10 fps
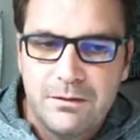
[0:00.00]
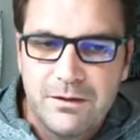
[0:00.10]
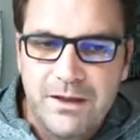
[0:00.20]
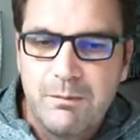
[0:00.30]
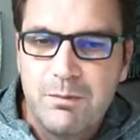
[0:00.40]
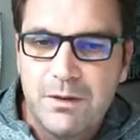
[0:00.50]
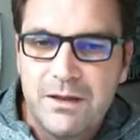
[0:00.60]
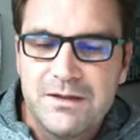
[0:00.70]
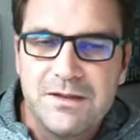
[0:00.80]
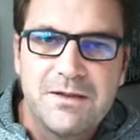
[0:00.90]

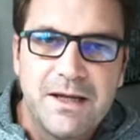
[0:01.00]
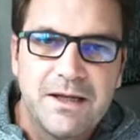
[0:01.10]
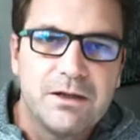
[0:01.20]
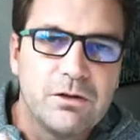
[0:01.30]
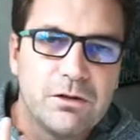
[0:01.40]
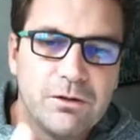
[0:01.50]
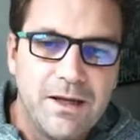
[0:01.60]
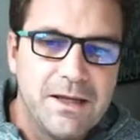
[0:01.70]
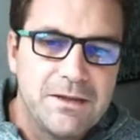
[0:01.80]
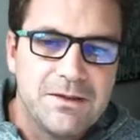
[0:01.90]
capabilities, taking Google
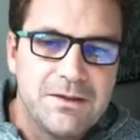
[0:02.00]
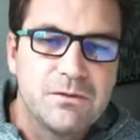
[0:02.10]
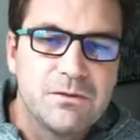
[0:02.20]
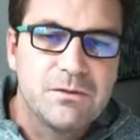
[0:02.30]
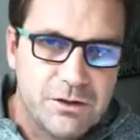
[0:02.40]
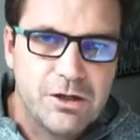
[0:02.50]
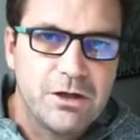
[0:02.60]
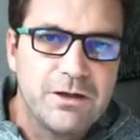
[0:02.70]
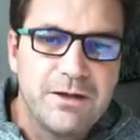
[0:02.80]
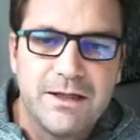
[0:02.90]
AdSense, which I'll show
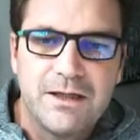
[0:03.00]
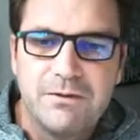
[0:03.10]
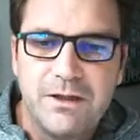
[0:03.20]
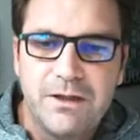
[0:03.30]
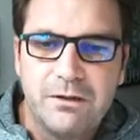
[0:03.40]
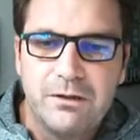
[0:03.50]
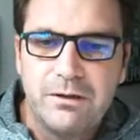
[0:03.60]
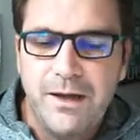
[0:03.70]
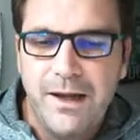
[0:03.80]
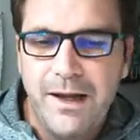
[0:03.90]
in the next video,
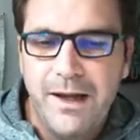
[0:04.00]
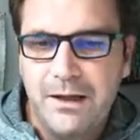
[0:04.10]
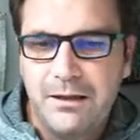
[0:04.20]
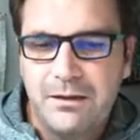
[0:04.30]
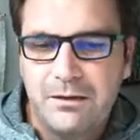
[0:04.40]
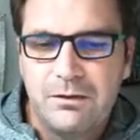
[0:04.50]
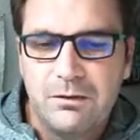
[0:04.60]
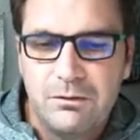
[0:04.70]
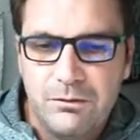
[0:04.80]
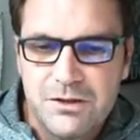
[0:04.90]
and
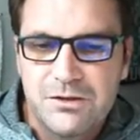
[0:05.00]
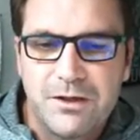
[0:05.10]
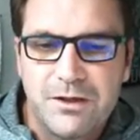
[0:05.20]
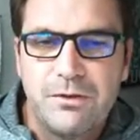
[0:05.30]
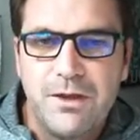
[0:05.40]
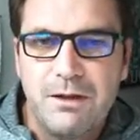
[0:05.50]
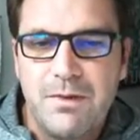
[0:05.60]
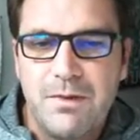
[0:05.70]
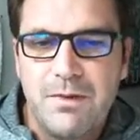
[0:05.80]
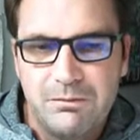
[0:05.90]
registering with them,
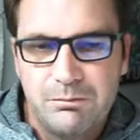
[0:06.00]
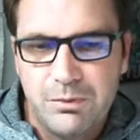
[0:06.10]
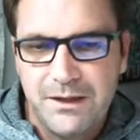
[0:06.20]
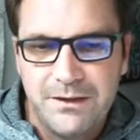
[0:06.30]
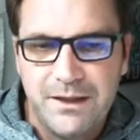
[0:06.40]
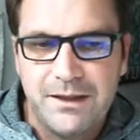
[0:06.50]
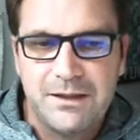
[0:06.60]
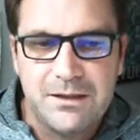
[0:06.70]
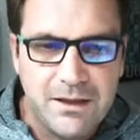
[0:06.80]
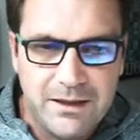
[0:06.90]
and then bringing that
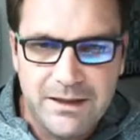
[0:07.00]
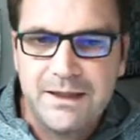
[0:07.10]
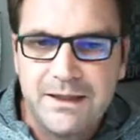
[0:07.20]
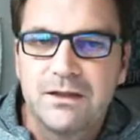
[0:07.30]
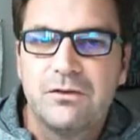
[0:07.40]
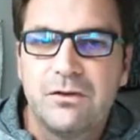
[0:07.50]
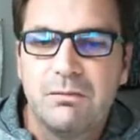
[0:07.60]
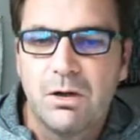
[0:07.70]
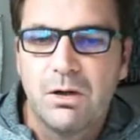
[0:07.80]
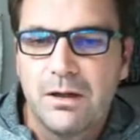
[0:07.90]
and linking it to the
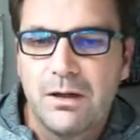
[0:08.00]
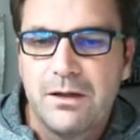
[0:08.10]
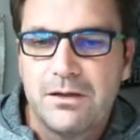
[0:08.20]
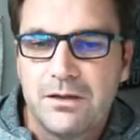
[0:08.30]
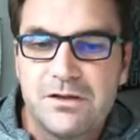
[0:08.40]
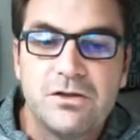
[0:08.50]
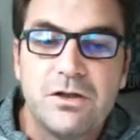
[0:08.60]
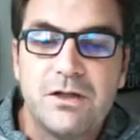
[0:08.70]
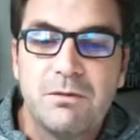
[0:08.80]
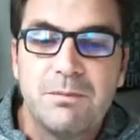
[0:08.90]
blog. So it's
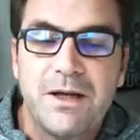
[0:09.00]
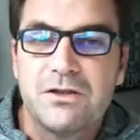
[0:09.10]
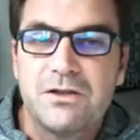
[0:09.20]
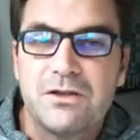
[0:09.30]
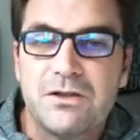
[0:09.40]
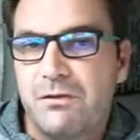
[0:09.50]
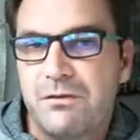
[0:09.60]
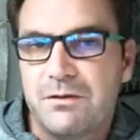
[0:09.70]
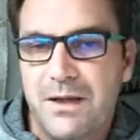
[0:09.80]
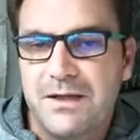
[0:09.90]
turning a passion to profit,
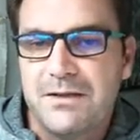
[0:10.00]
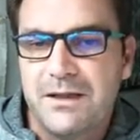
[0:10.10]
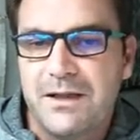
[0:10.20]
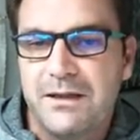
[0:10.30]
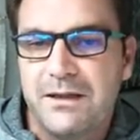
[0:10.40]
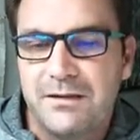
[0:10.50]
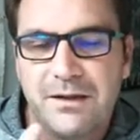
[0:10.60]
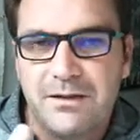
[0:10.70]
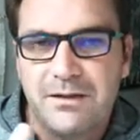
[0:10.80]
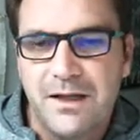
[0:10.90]
basically.
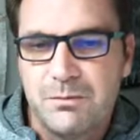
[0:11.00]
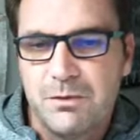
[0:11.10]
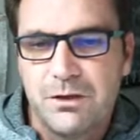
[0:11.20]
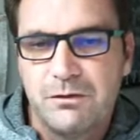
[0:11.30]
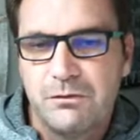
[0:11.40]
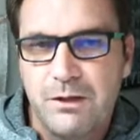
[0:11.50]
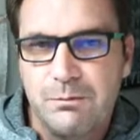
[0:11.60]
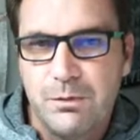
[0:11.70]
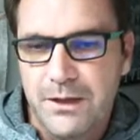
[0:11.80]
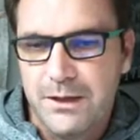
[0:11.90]
That's a beautiful way of
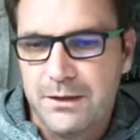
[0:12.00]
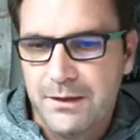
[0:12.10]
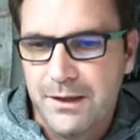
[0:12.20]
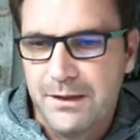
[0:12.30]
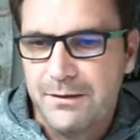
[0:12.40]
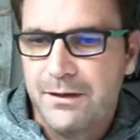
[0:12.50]
putting it. Okay,